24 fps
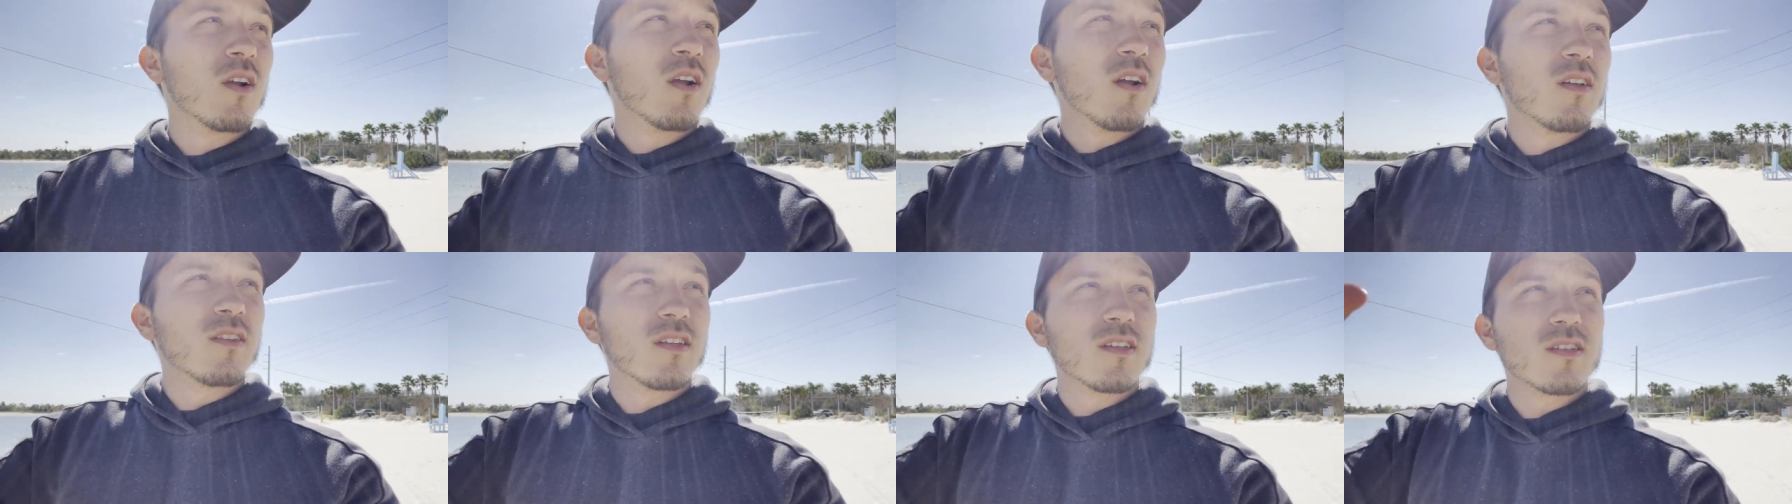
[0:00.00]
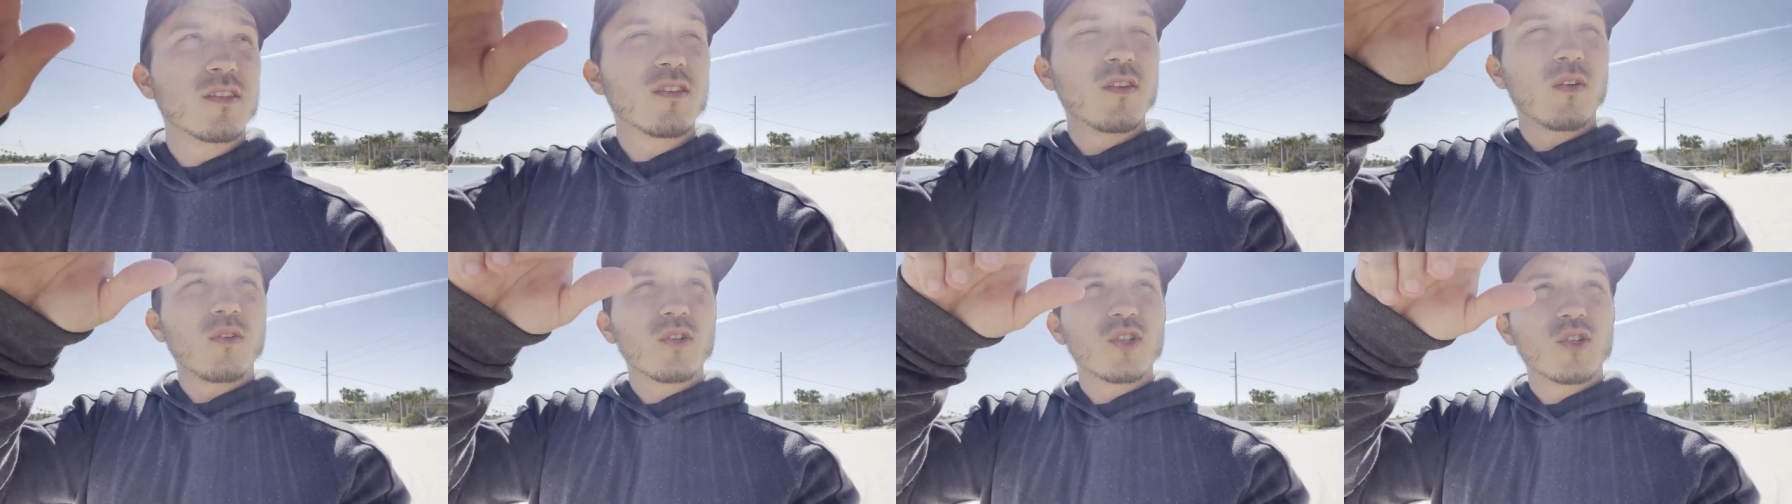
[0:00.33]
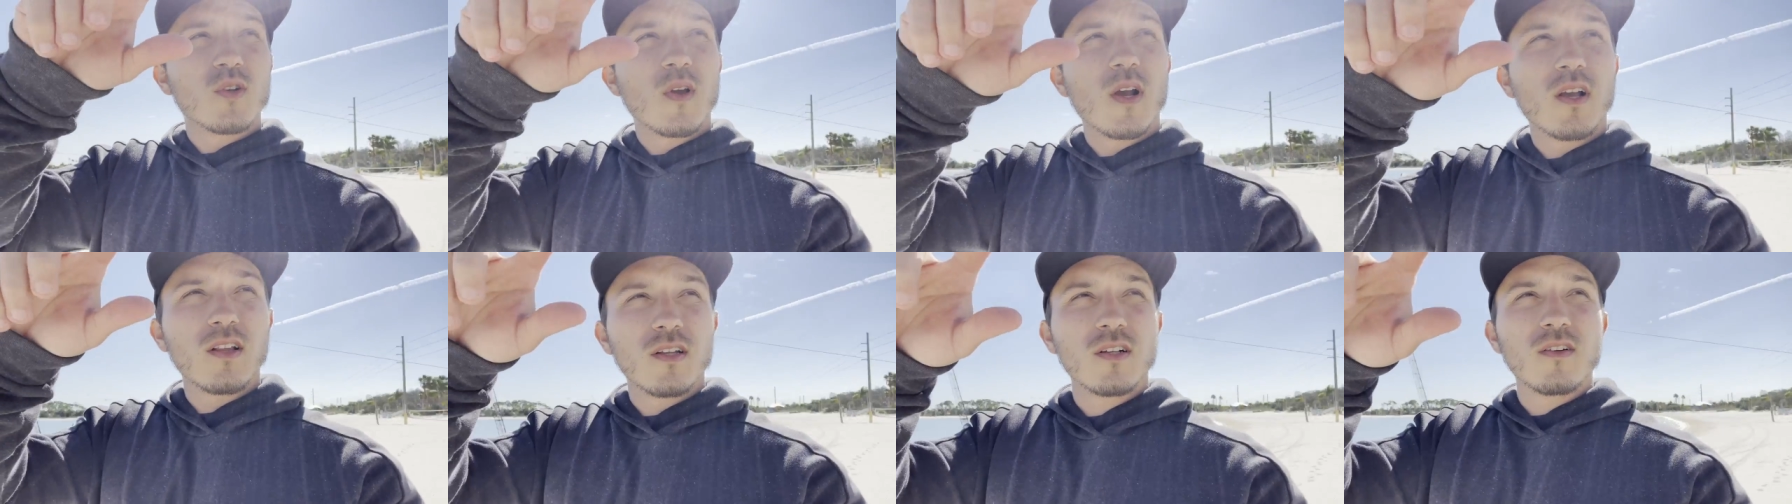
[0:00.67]
This little
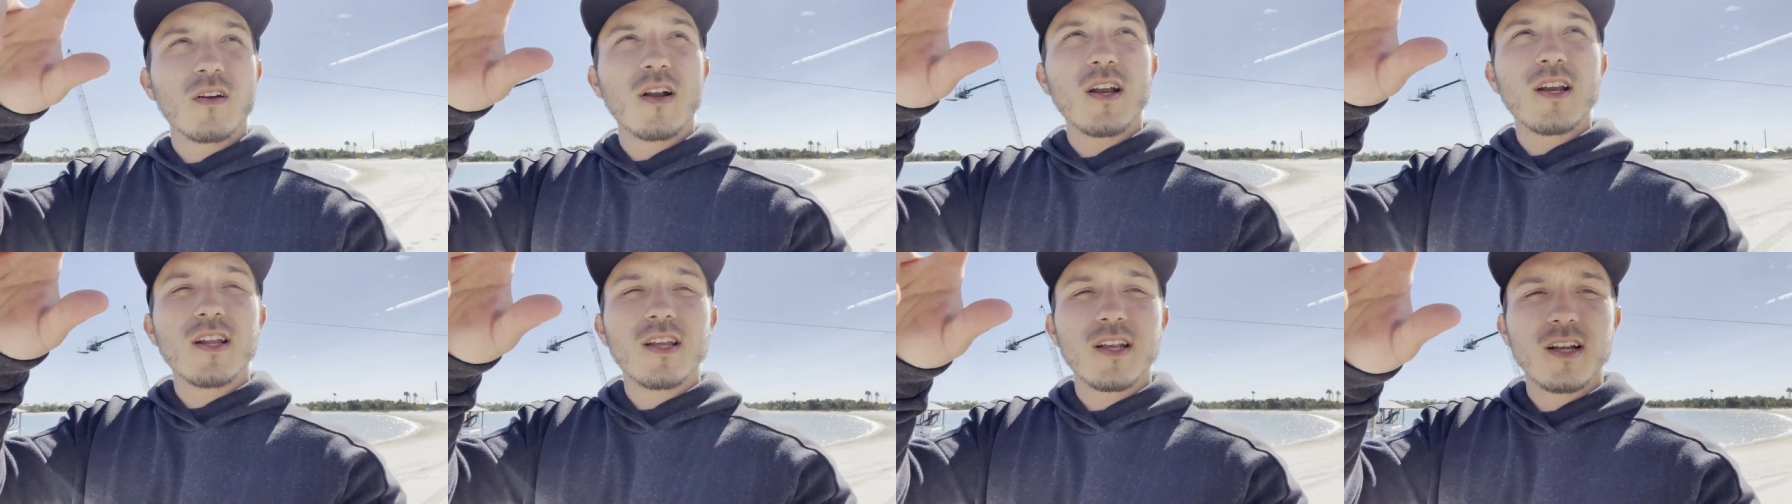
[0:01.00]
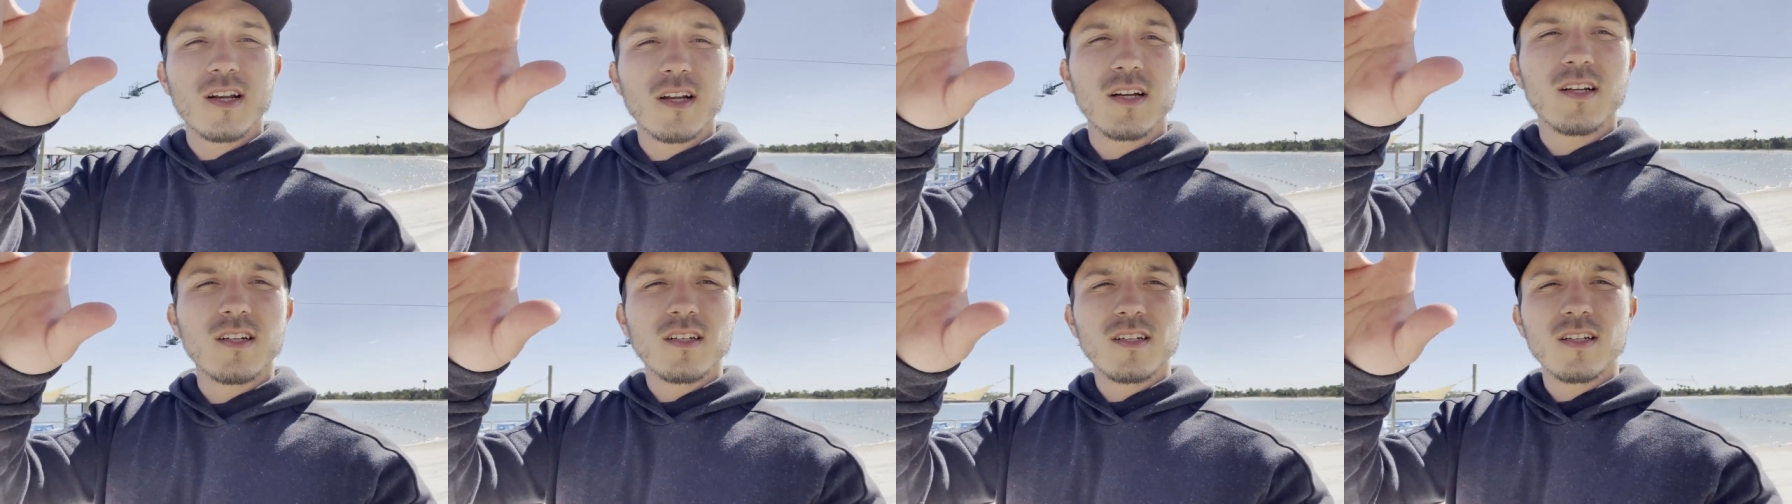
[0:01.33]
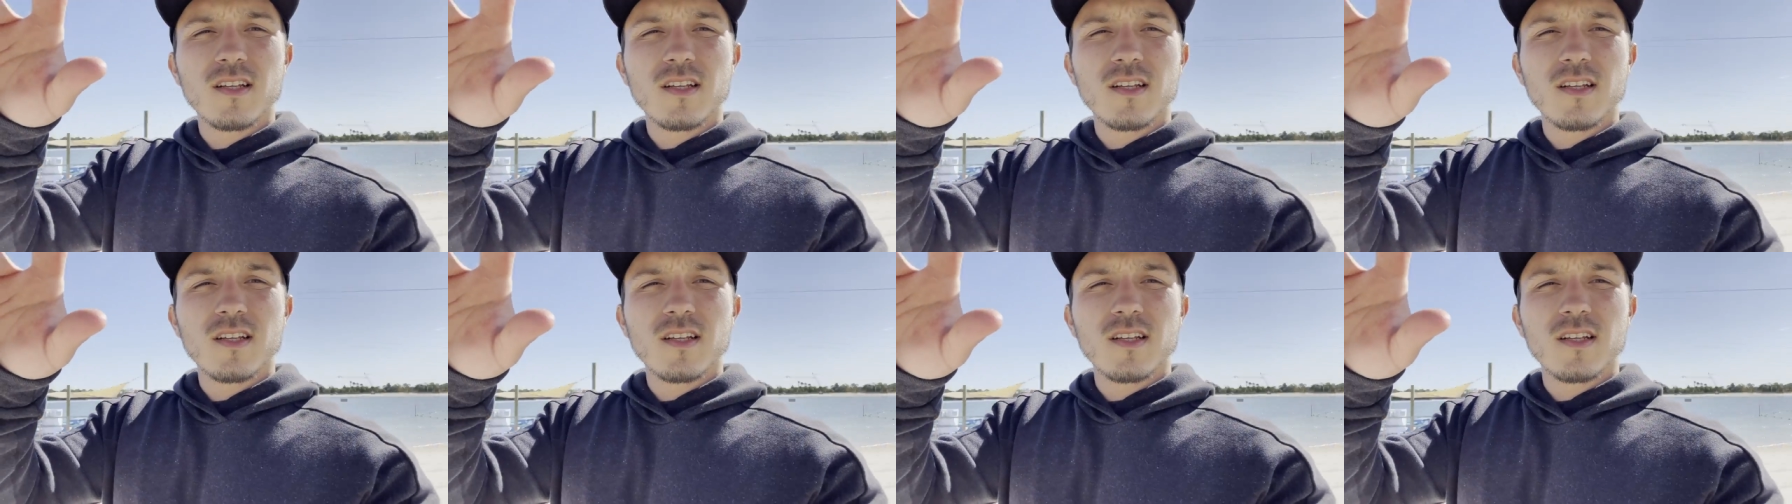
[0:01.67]
trailer right here